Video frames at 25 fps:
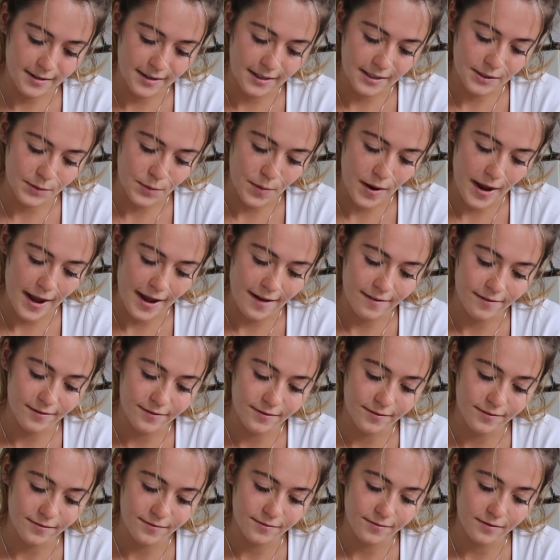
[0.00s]
That's why I've
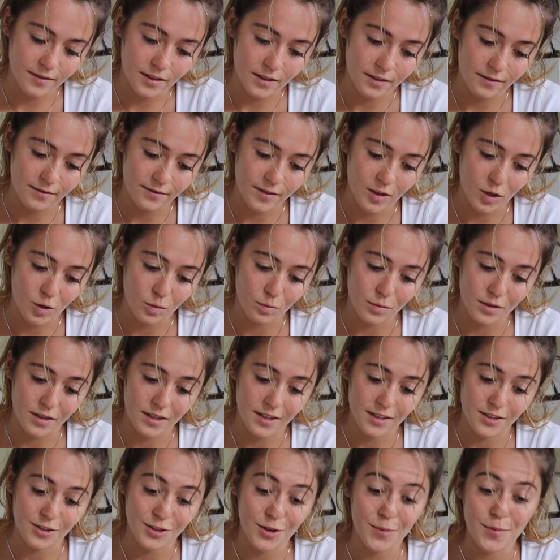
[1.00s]
filmed
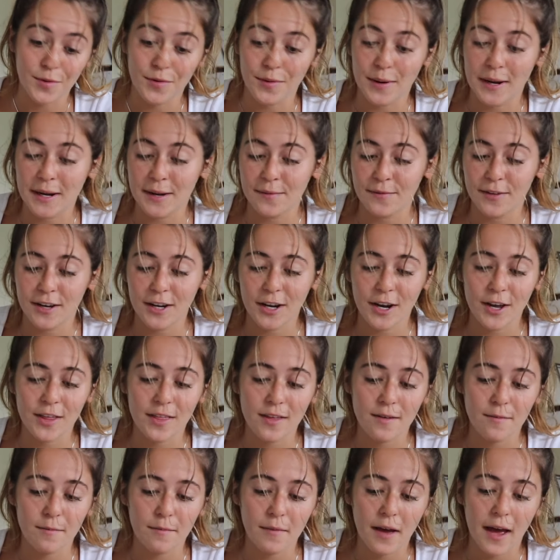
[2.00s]
this super random video
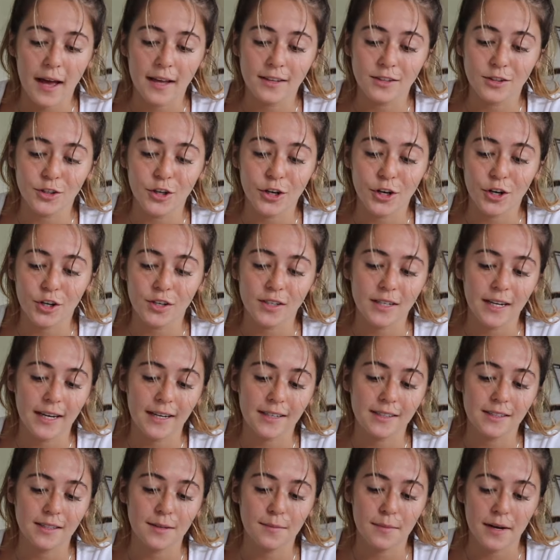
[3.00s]
that has no
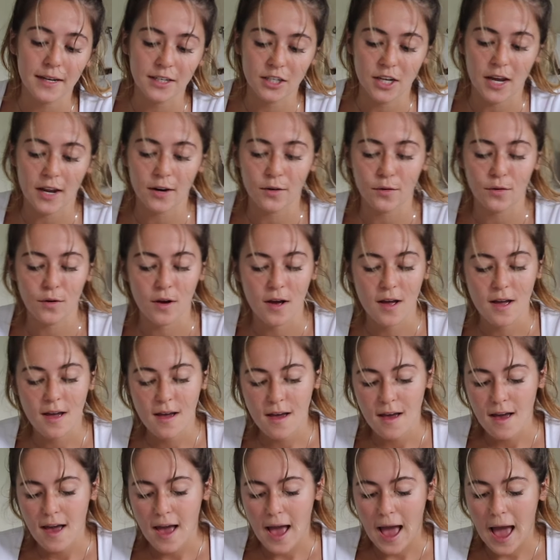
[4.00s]
context to my channel
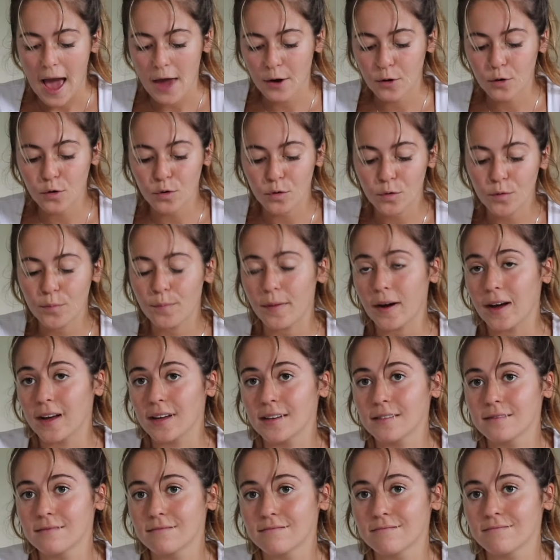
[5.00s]
at all,
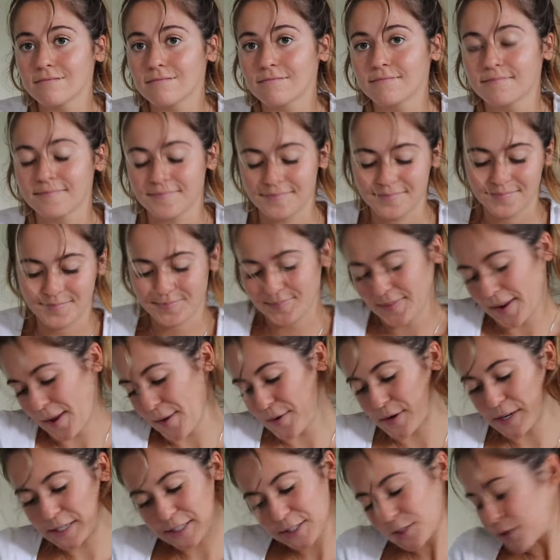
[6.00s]
but I
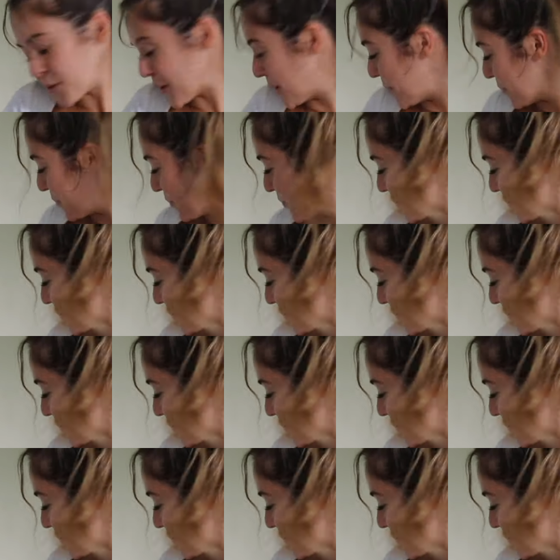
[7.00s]
wanted to do it.